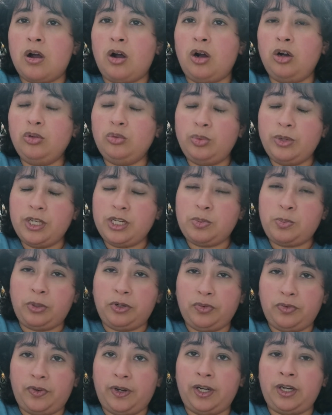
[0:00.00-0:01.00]
Always
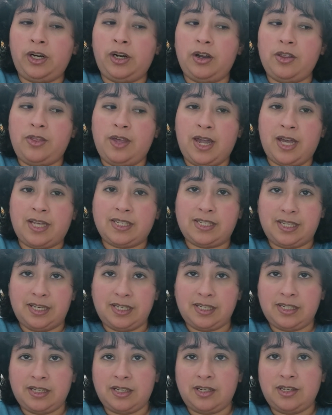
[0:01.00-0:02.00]
prefer the
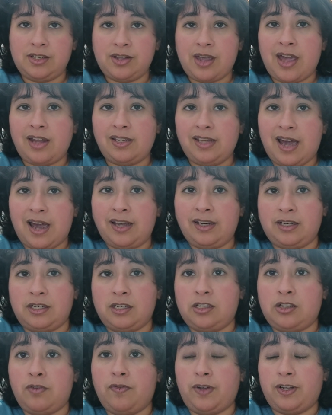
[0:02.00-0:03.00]
assistance and
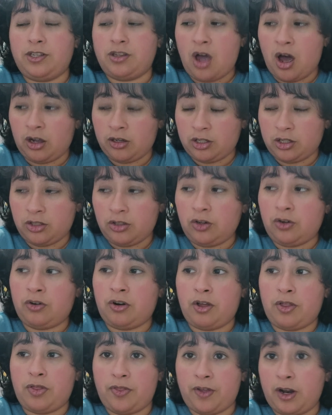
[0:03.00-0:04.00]
guidance of a doctor
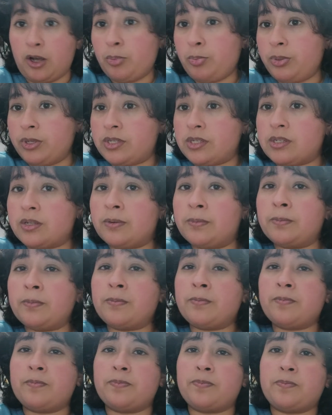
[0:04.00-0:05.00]
or a therapist.
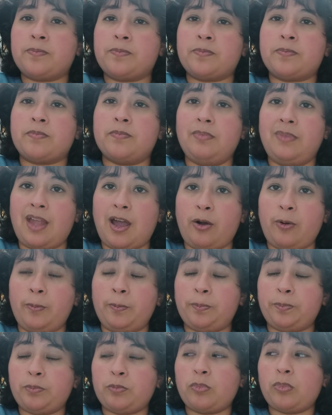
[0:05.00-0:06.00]
Now,
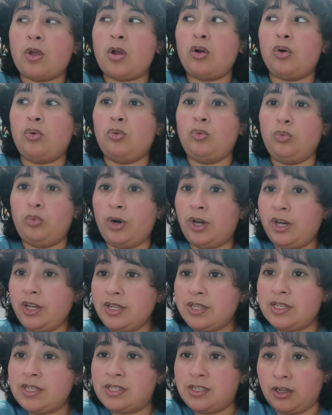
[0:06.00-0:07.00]
what
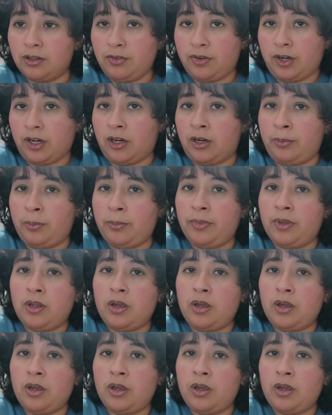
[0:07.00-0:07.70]
is self harm?